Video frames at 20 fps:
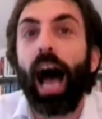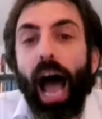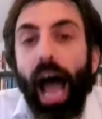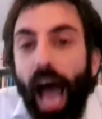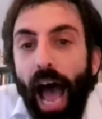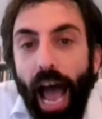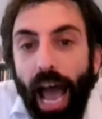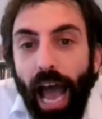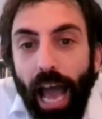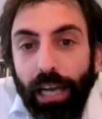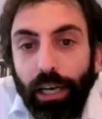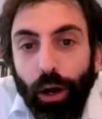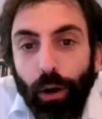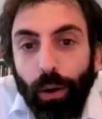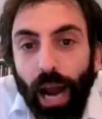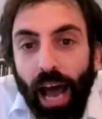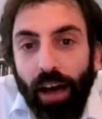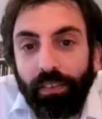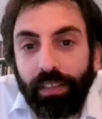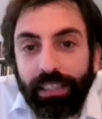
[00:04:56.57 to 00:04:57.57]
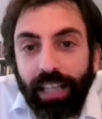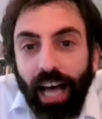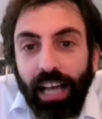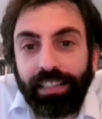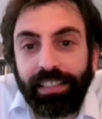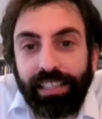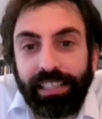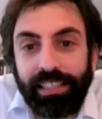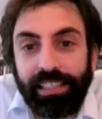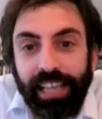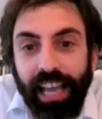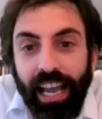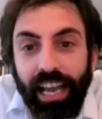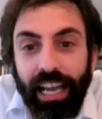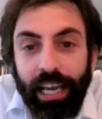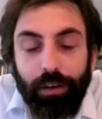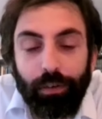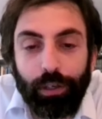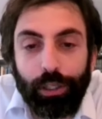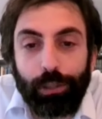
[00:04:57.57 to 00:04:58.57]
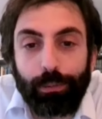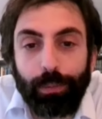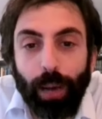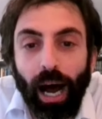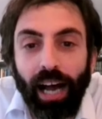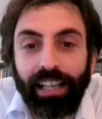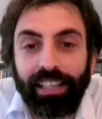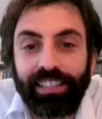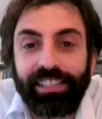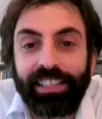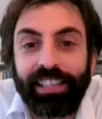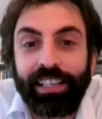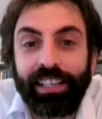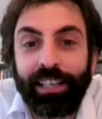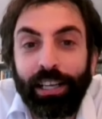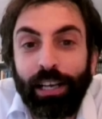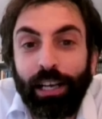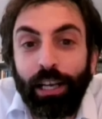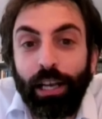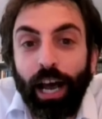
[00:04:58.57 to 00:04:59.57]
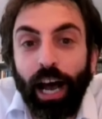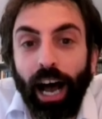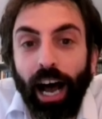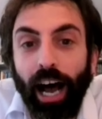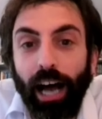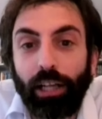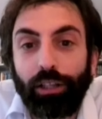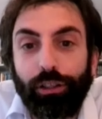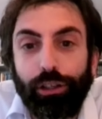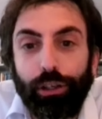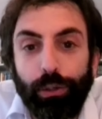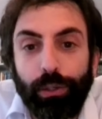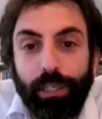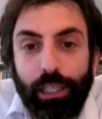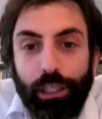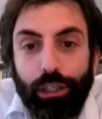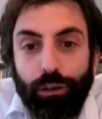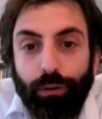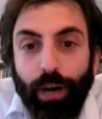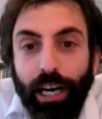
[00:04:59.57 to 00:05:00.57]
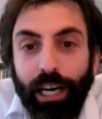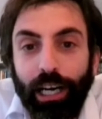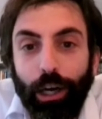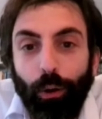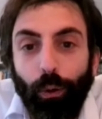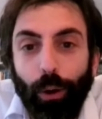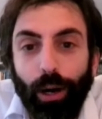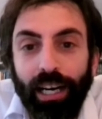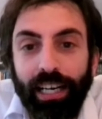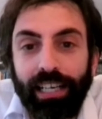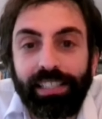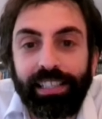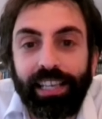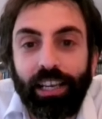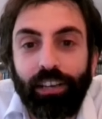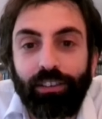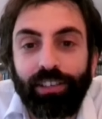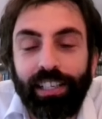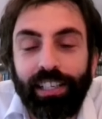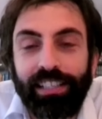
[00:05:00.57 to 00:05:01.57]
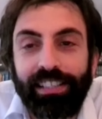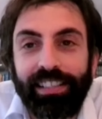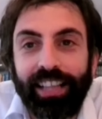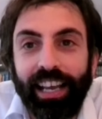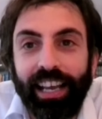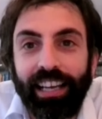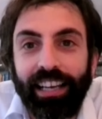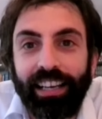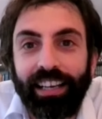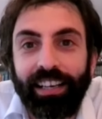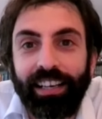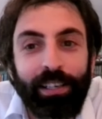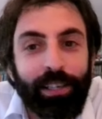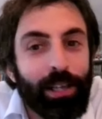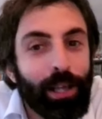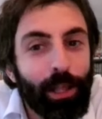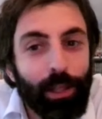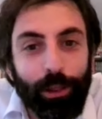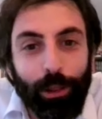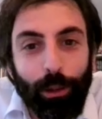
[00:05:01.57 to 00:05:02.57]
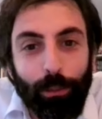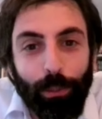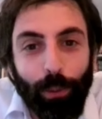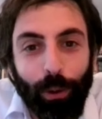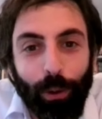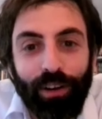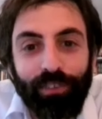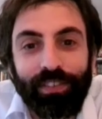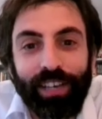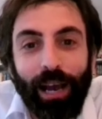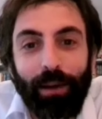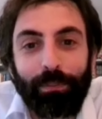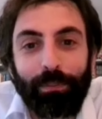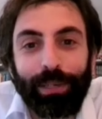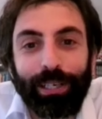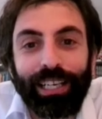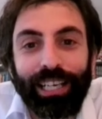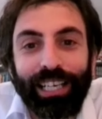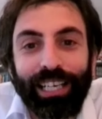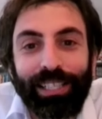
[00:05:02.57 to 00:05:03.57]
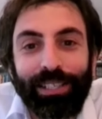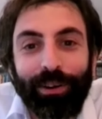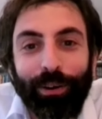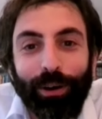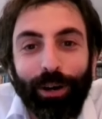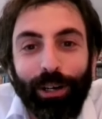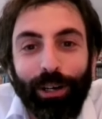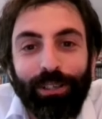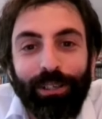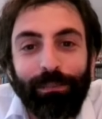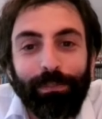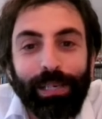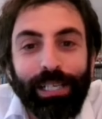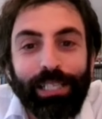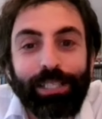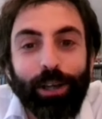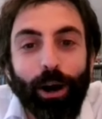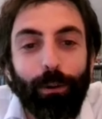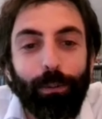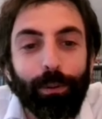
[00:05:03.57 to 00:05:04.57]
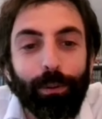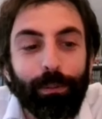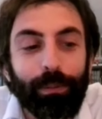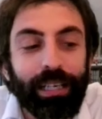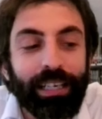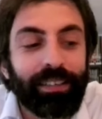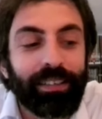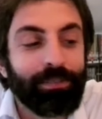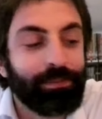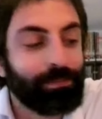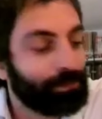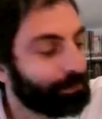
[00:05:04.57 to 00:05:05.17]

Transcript: I, I, don't have a lot to say in response uh, to discredited organizations like the Board of Deputies or to Ms. Oberman.